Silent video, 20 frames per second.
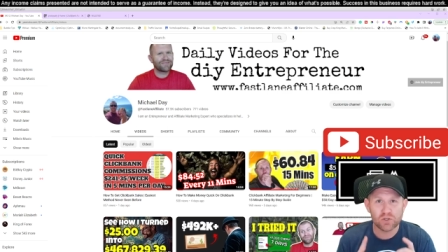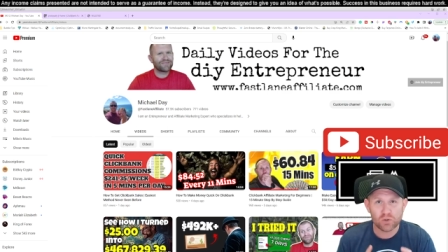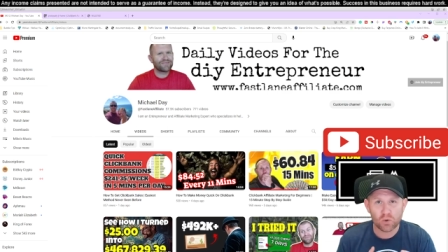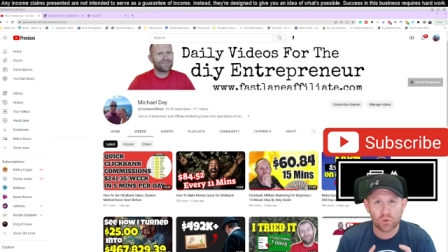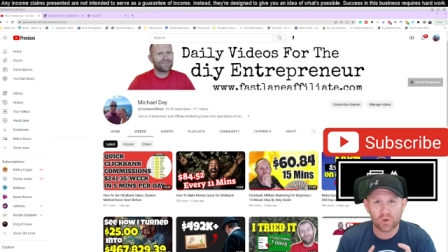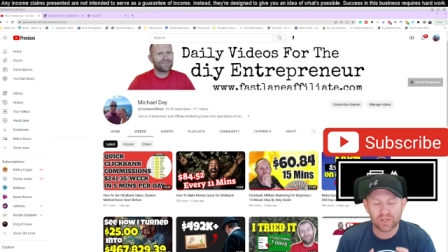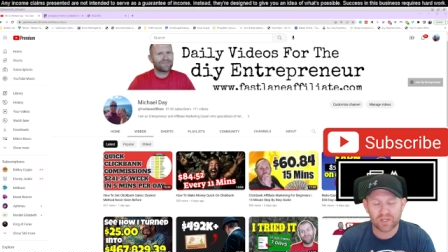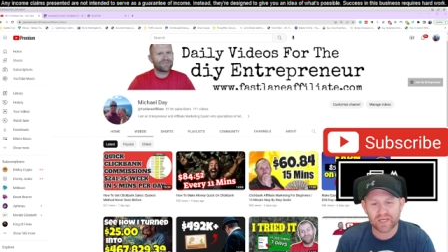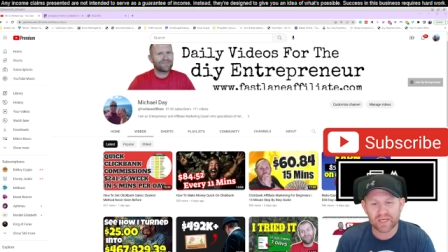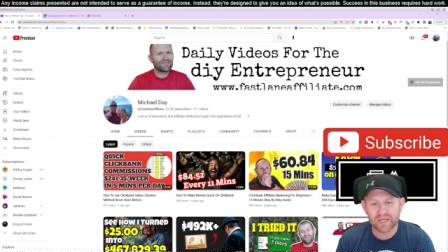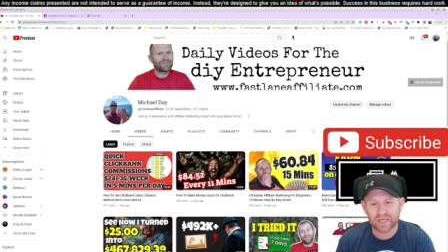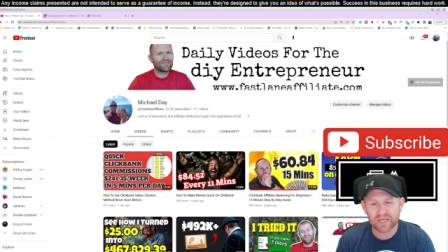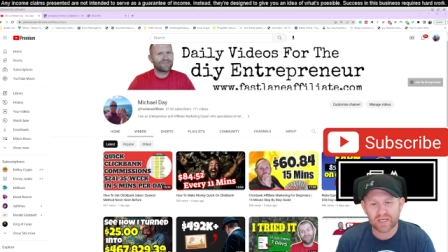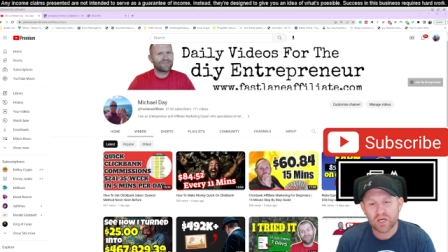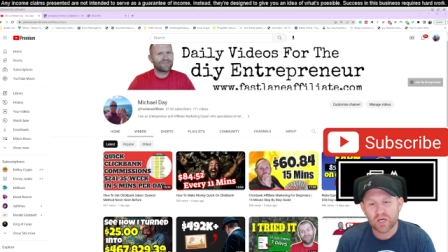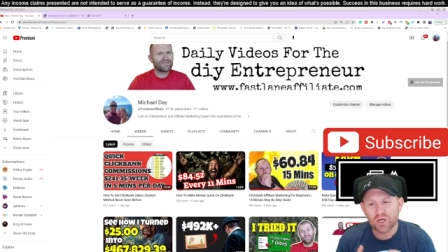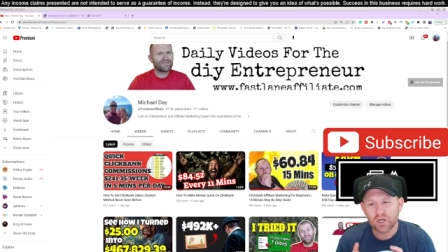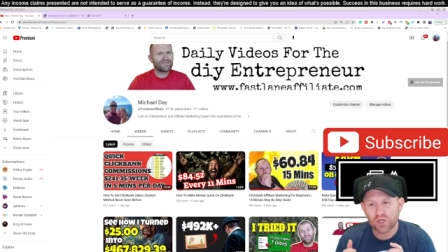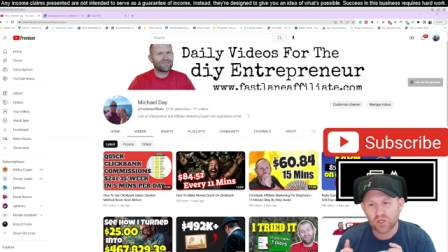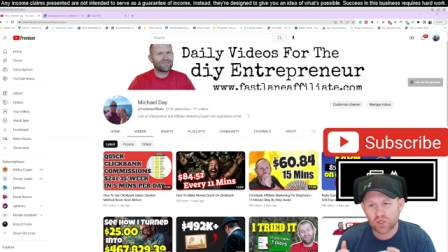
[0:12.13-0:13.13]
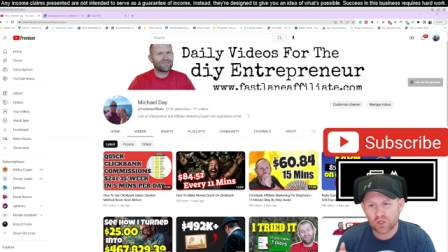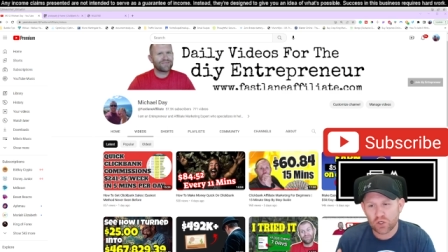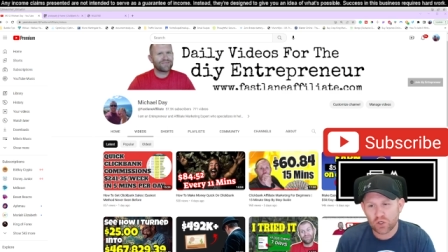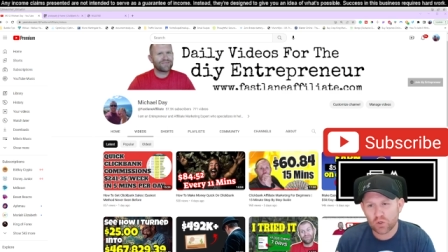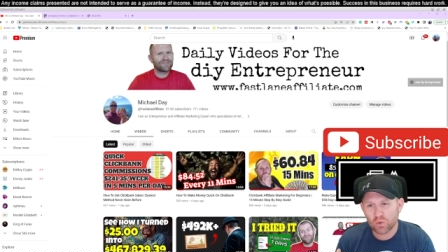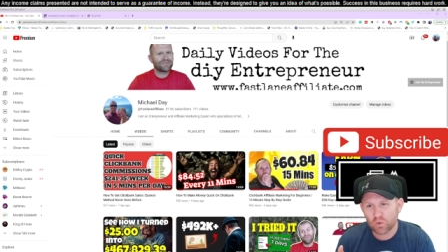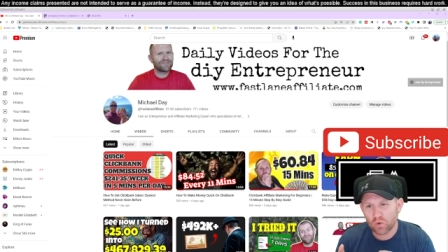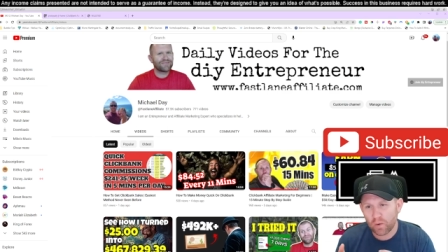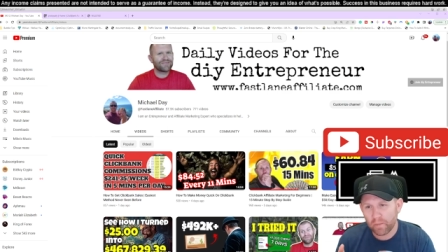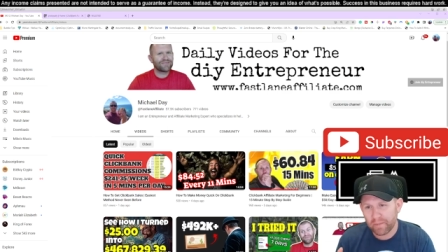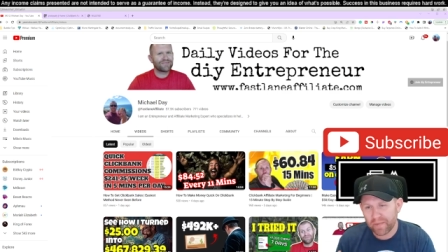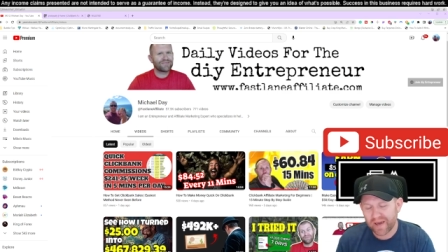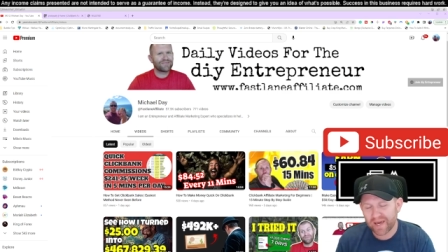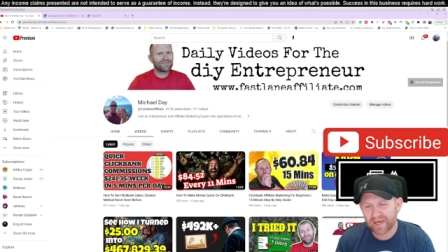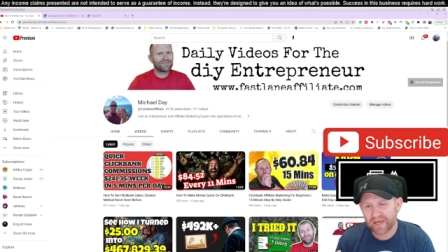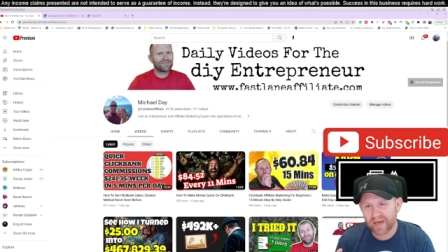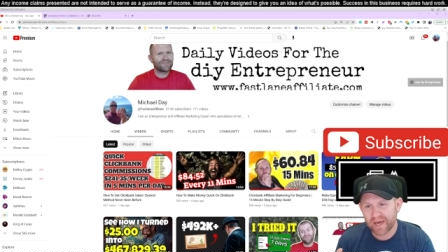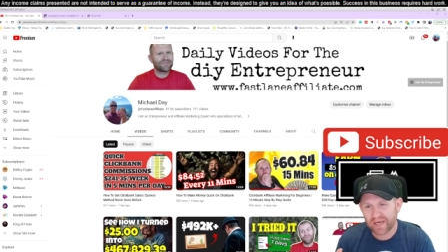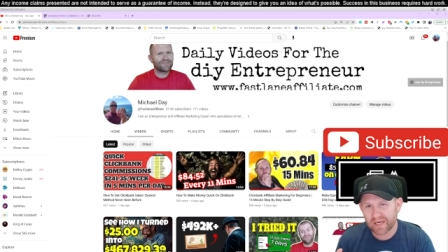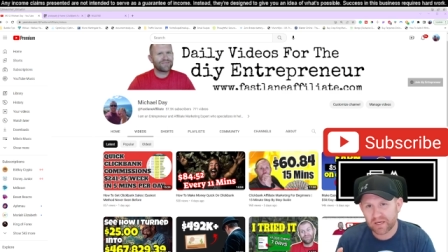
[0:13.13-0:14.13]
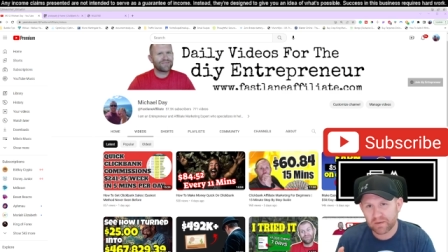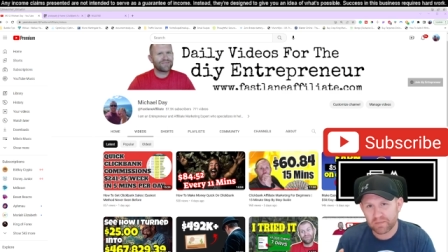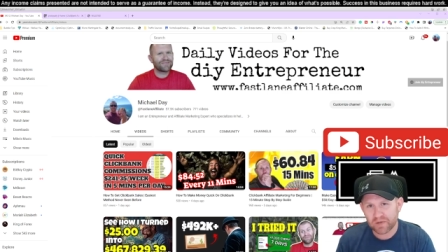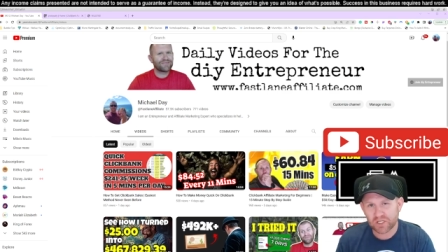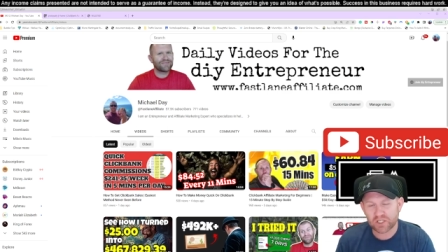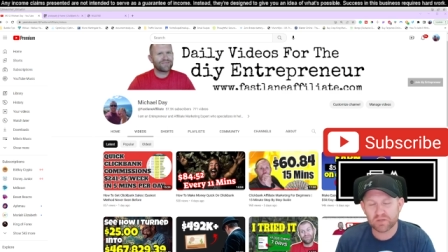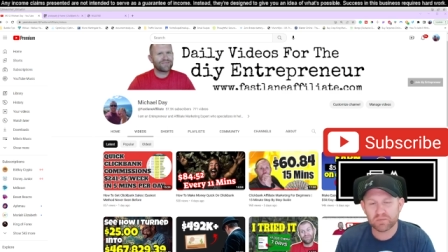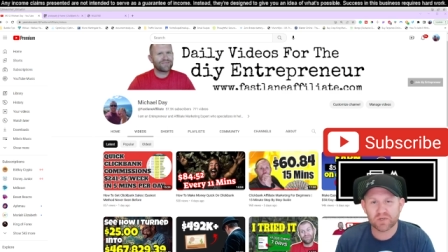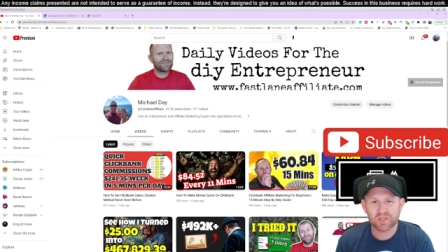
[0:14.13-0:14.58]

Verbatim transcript: your link, you will make a commission.